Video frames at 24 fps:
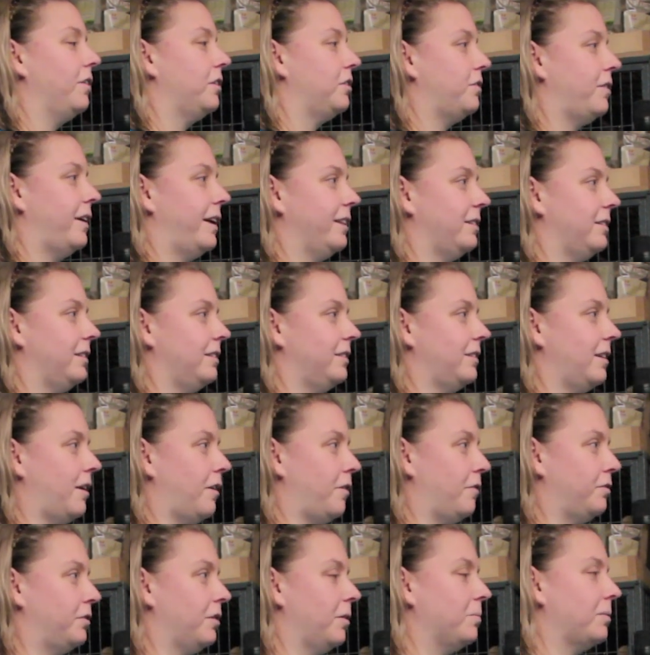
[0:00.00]
all this
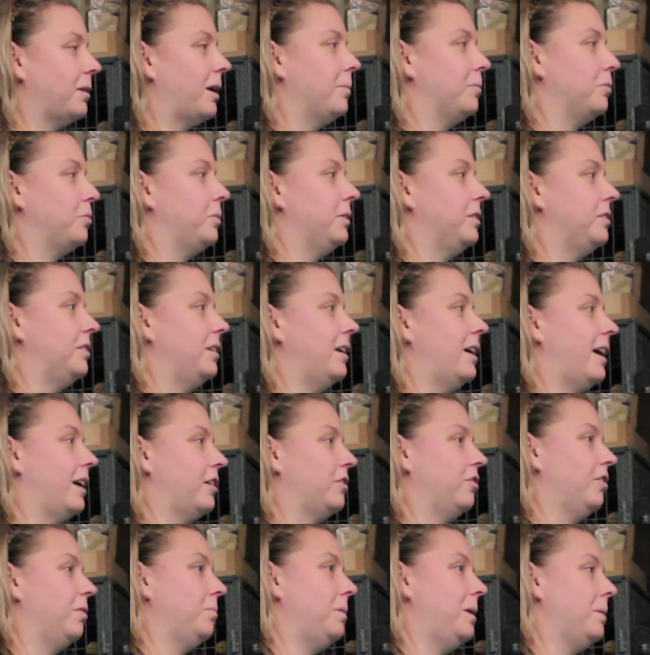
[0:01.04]
fancy stuff. Sometimes we
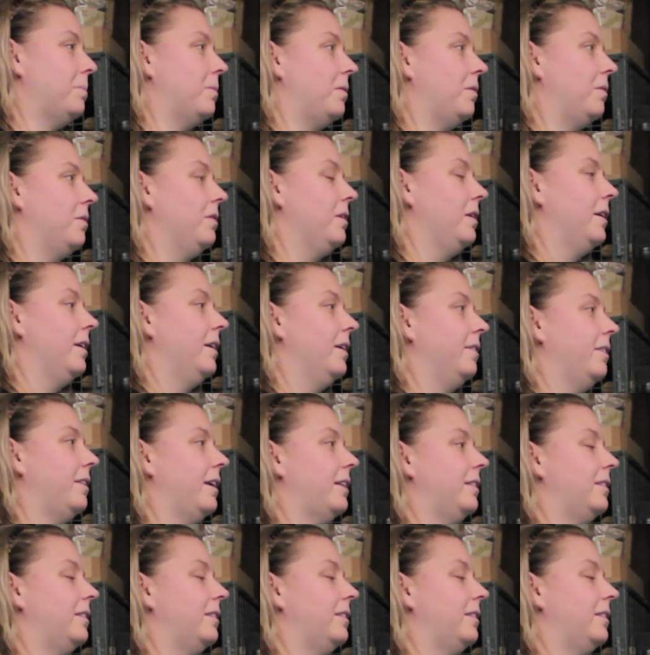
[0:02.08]
see actually people